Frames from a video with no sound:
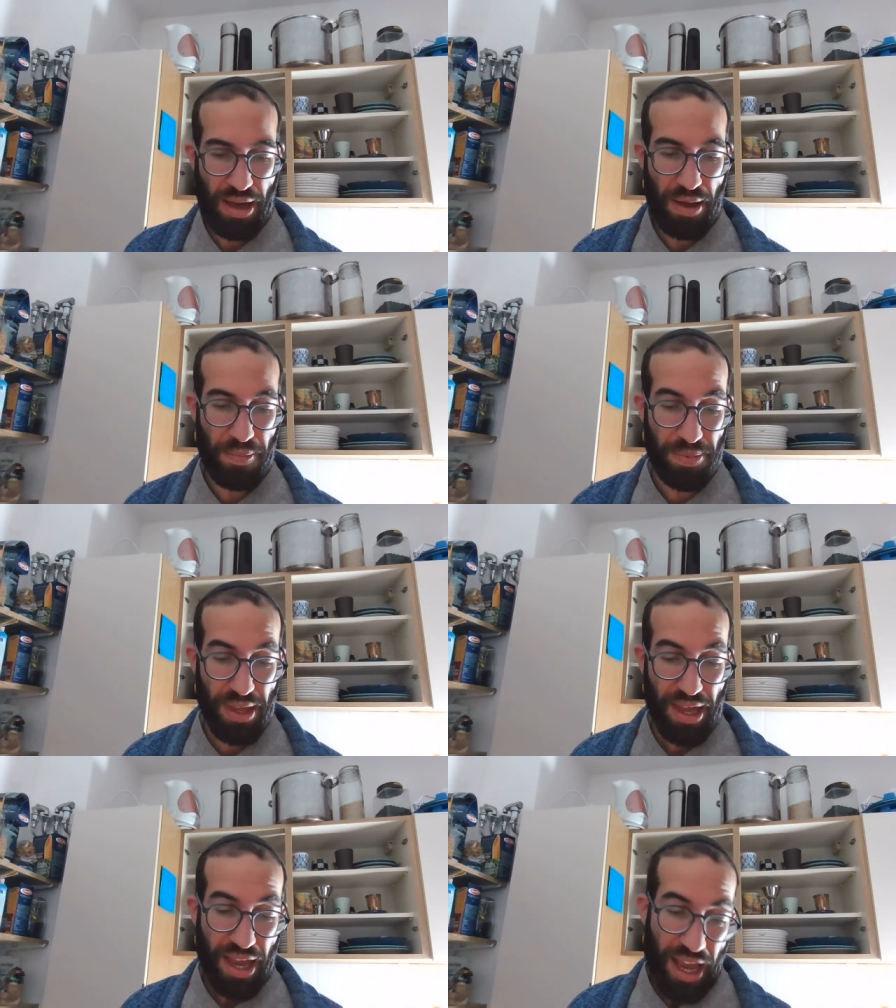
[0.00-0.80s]
Um,
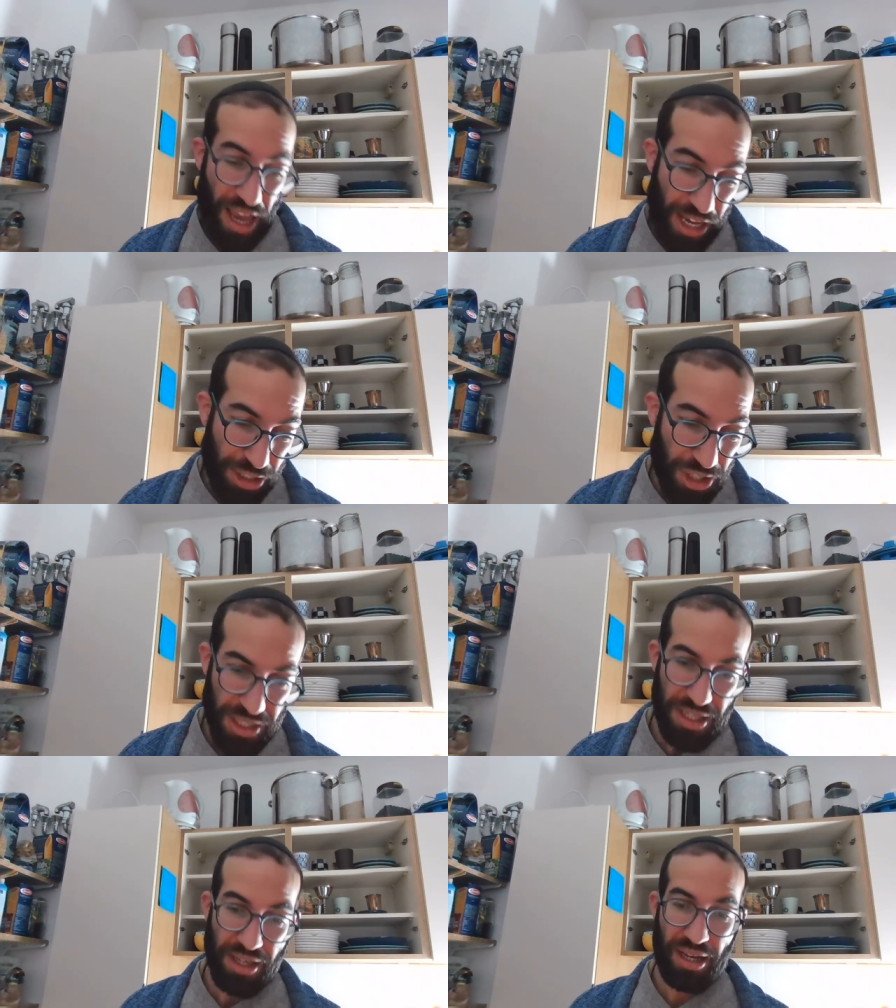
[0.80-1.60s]

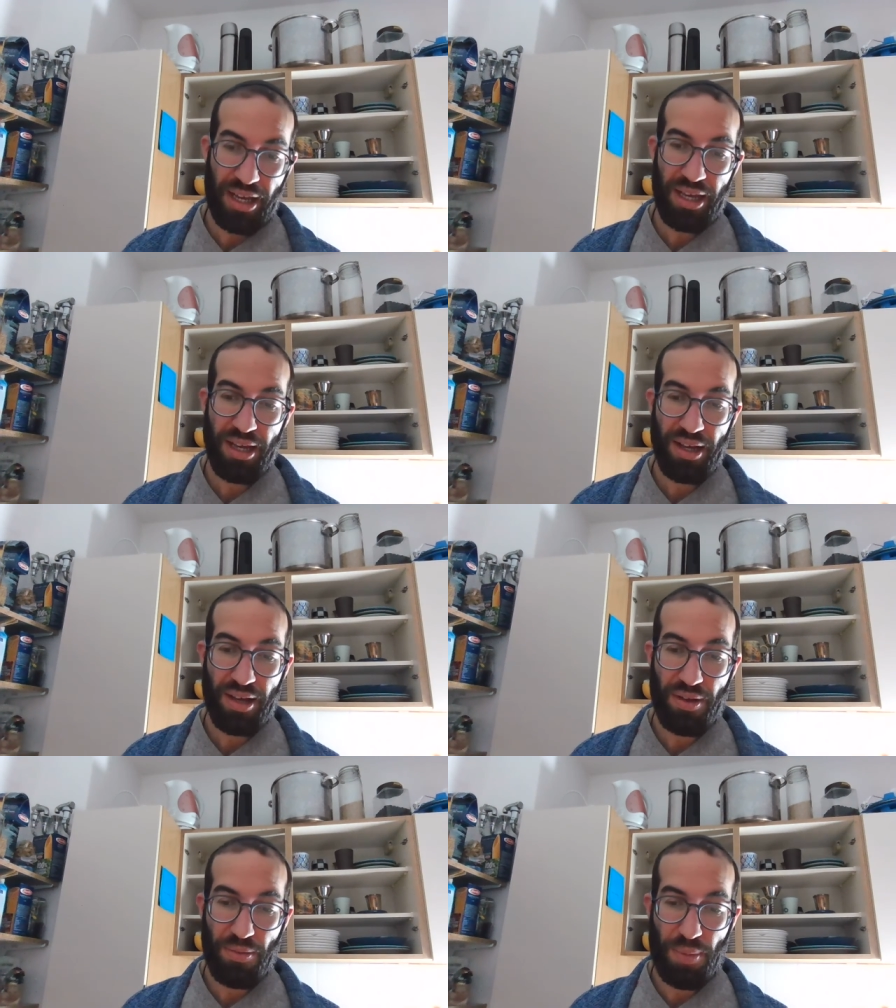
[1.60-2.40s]
interestingly,
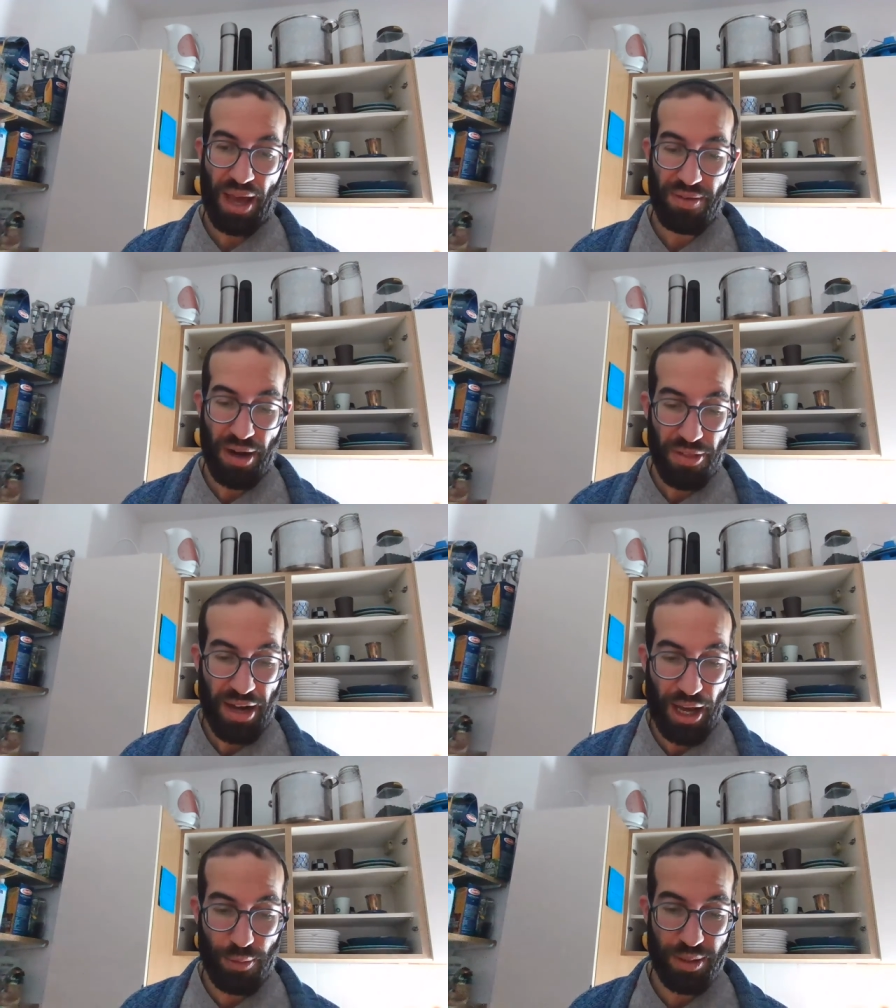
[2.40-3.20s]
we have
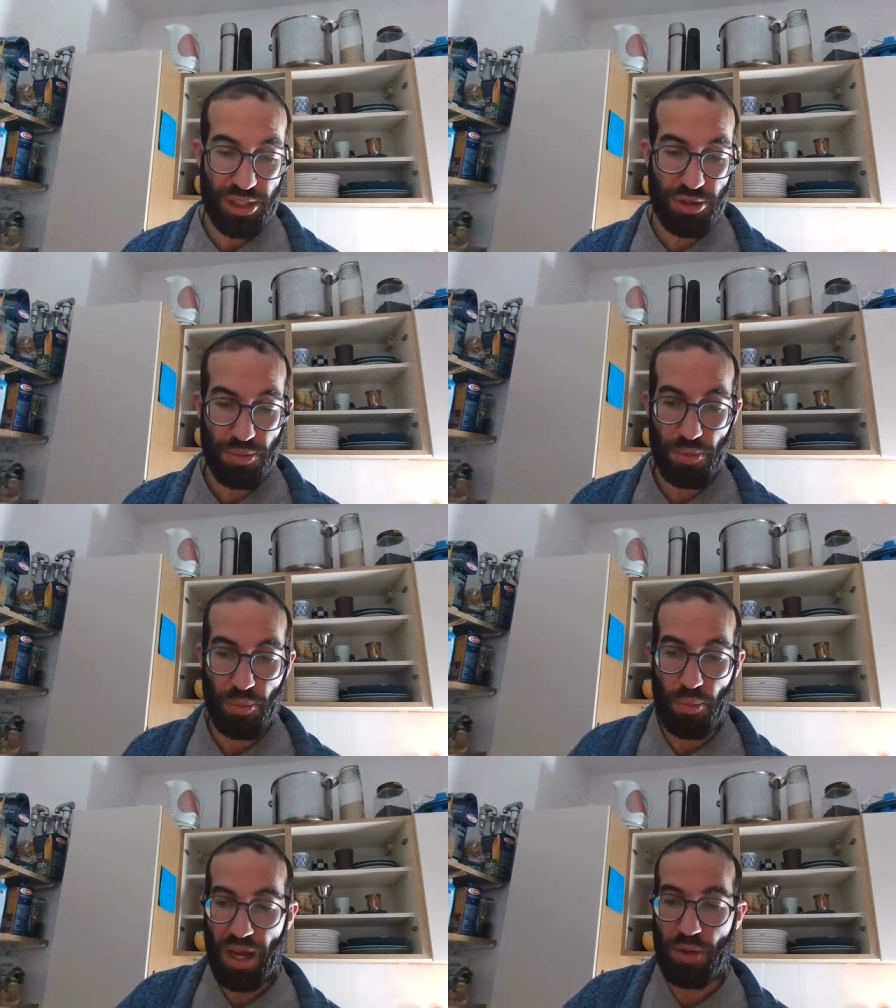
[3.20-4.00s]
another language
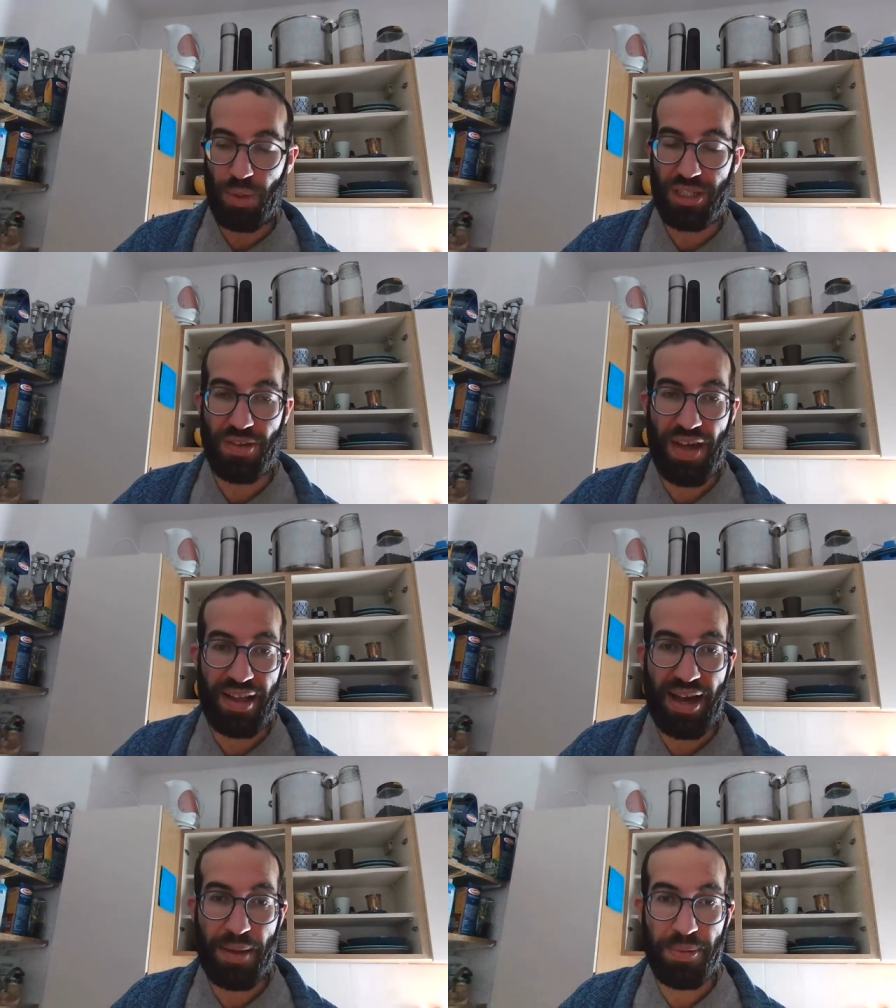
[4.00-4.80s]
in which
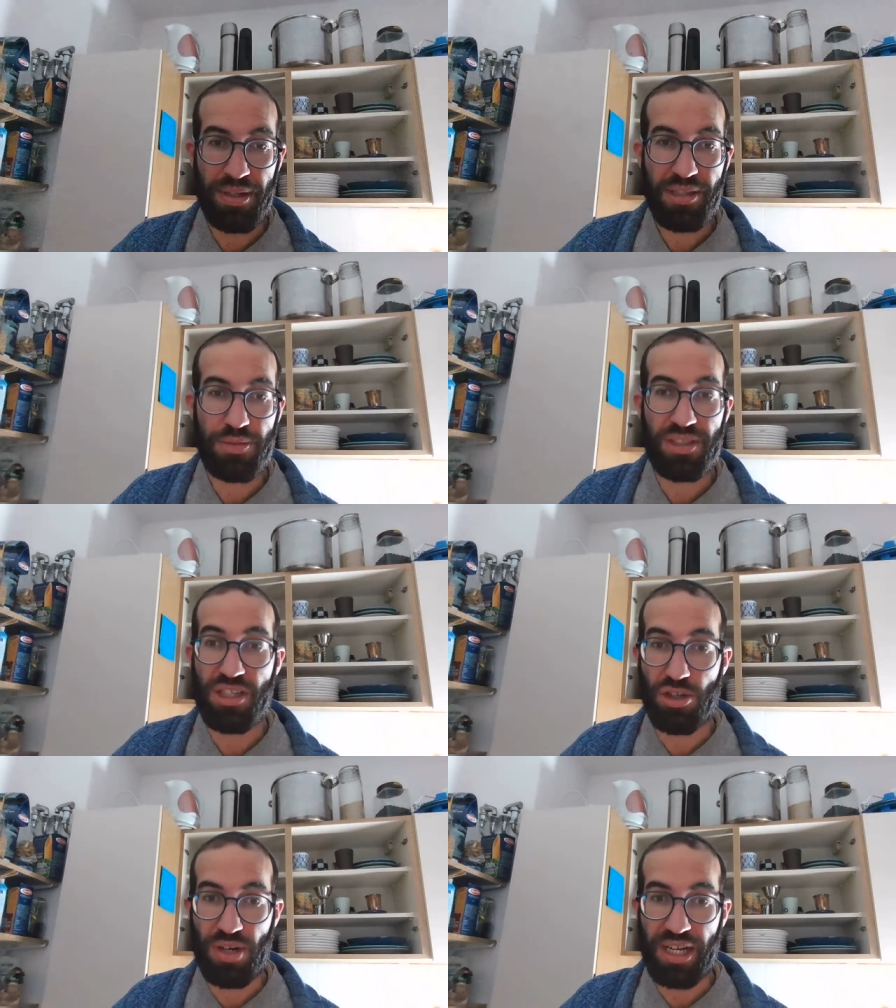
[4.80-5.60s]
that happens,
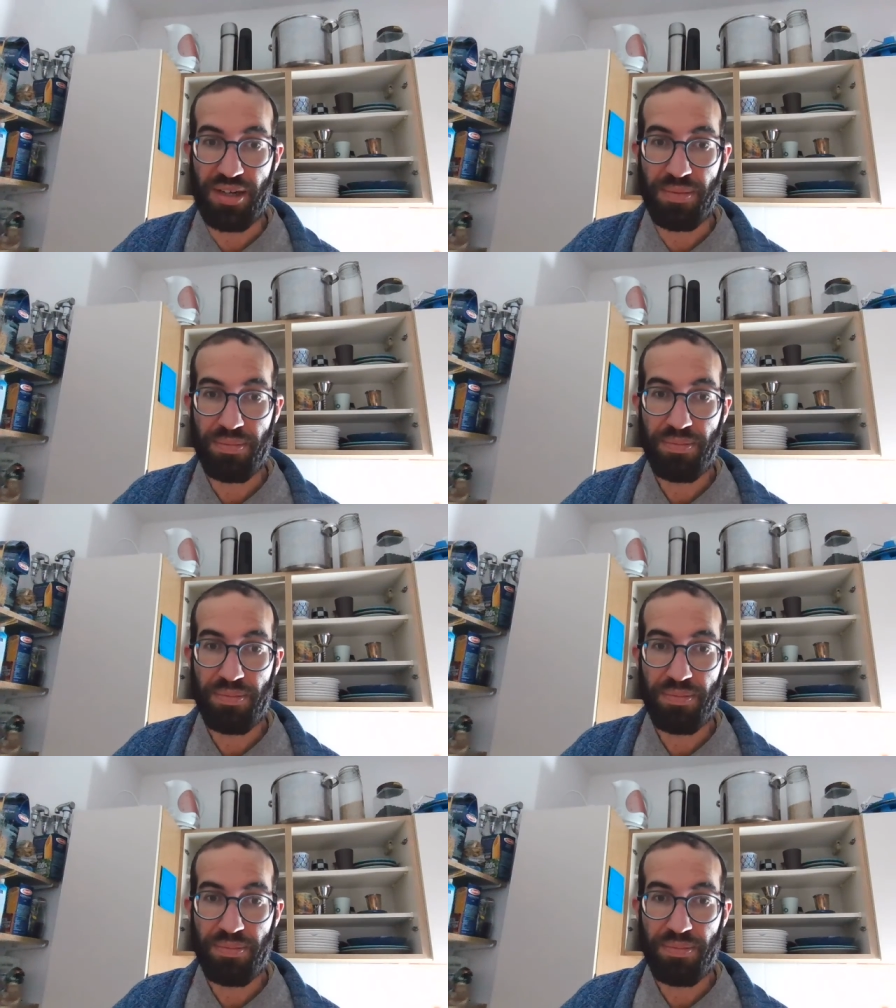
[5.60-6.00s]
which is Greek.